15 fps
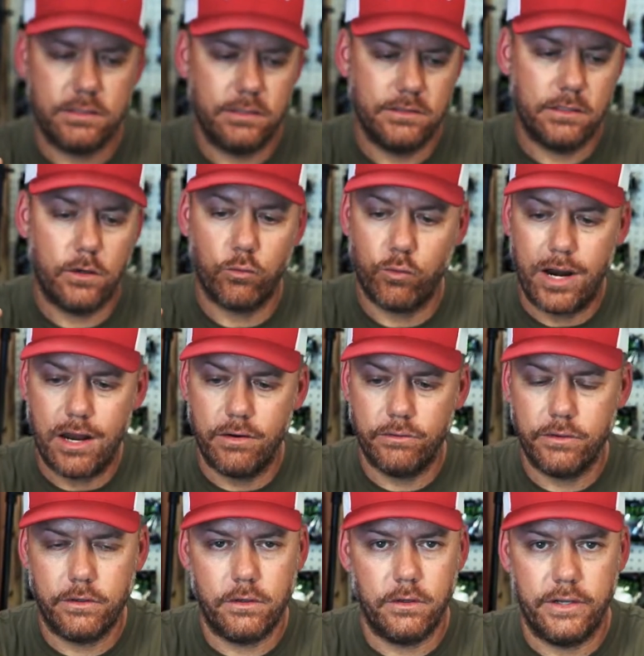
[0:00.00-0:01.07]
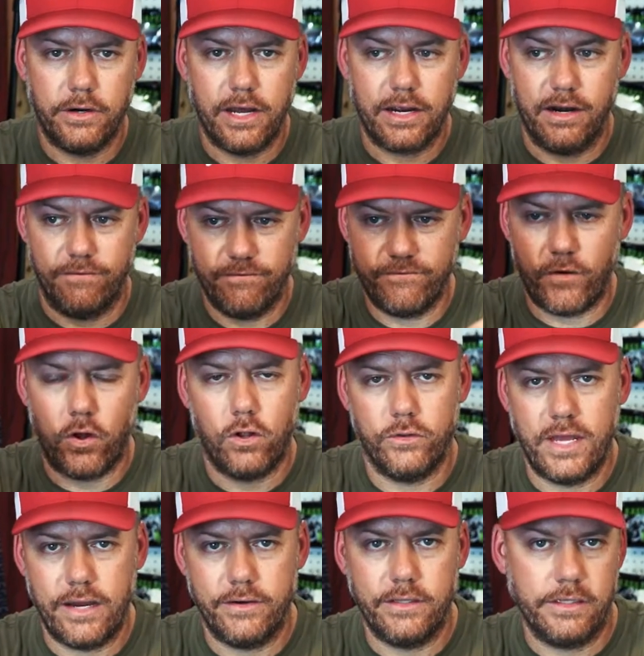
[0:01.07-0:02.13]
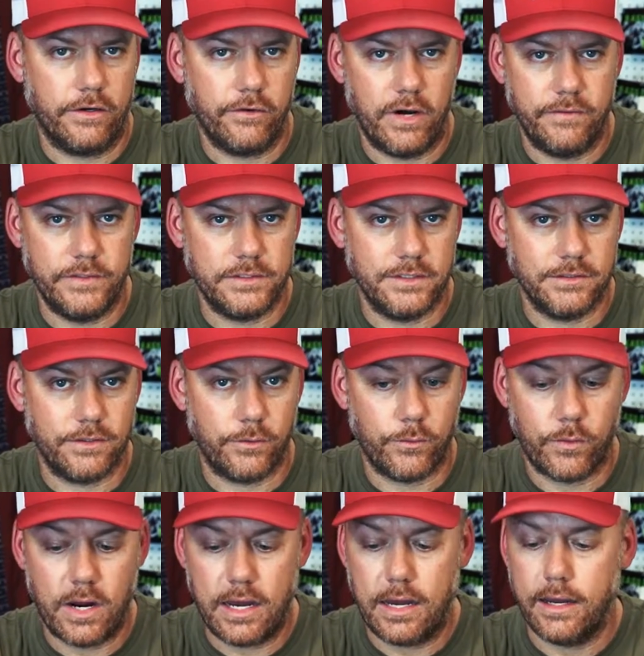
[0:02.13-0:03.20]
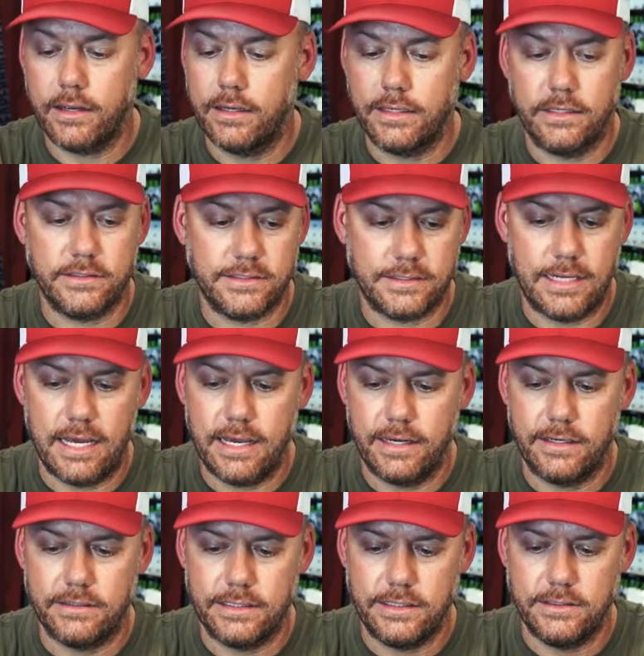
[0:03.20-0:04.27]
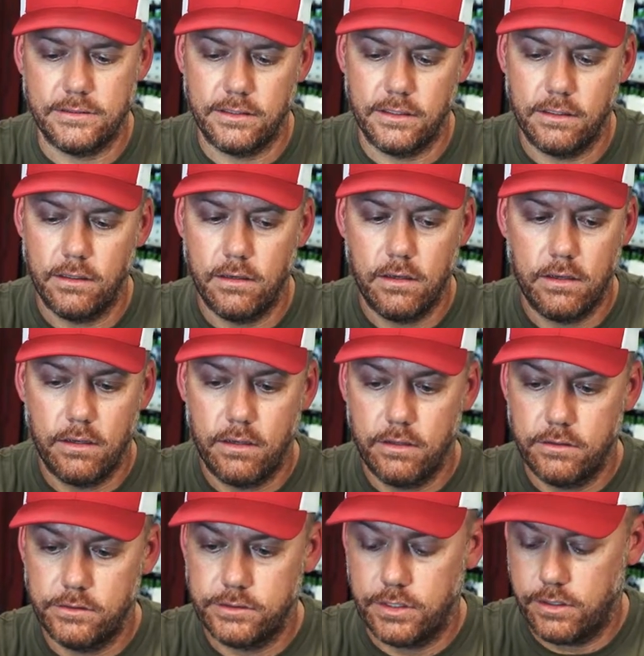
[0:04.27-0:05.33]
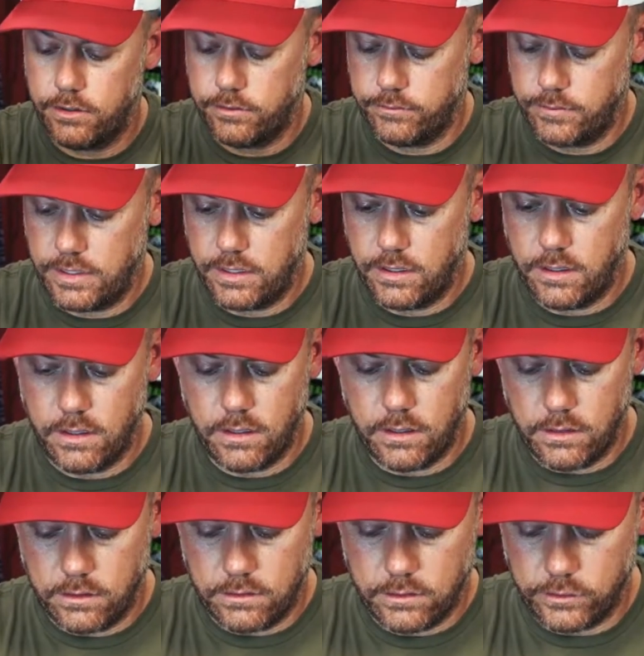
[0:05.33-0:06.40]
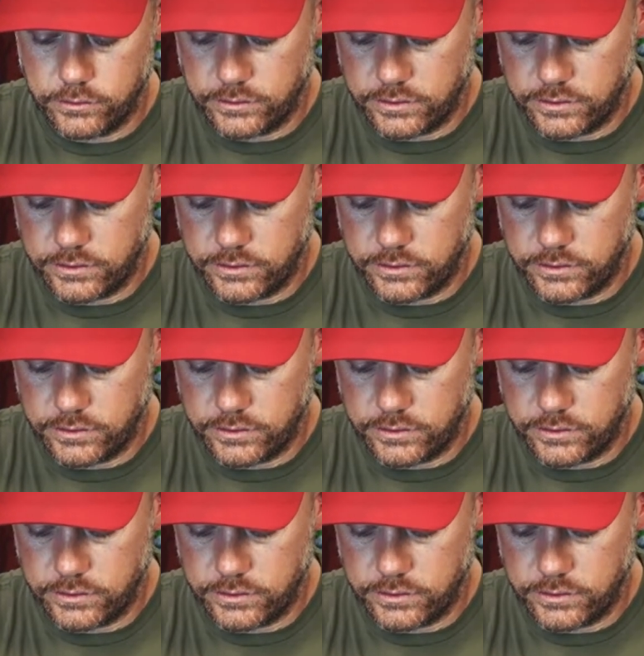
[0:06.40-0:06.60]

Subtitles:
because they're rounder and they're not going to fall down in the crevices of the rock and get snagged as easy. So those are